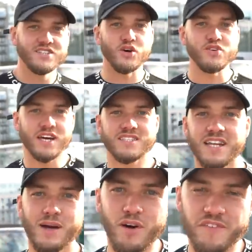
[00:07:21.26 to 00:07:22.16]
So
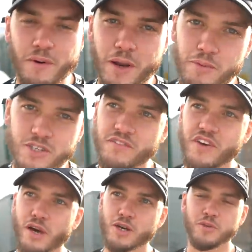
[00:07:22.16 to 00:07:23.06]
yesterday we were filming a bunch of
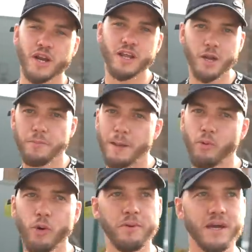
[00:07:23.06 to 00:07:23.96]
videos, but a lot of
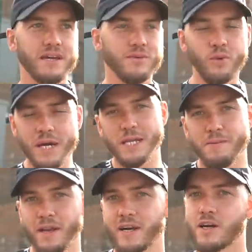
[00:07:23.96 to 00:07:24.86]
people were being weird
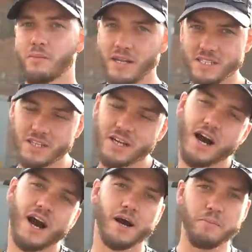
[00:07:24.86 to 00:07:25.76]
about like coming into the
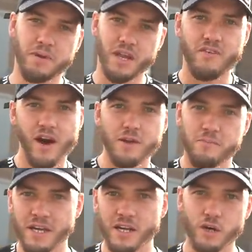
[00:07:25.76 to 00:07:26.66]
car and being around
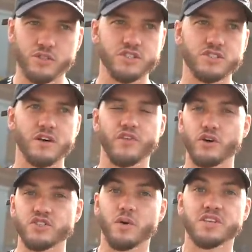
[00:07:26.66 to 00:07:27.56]
and being close and stuff. And
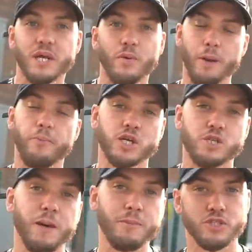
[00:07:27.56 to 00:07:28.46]
also I didn't want to
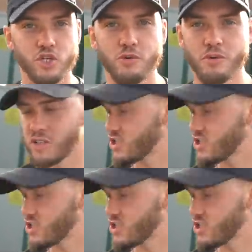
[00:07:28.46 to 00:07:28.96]
pressure people too much.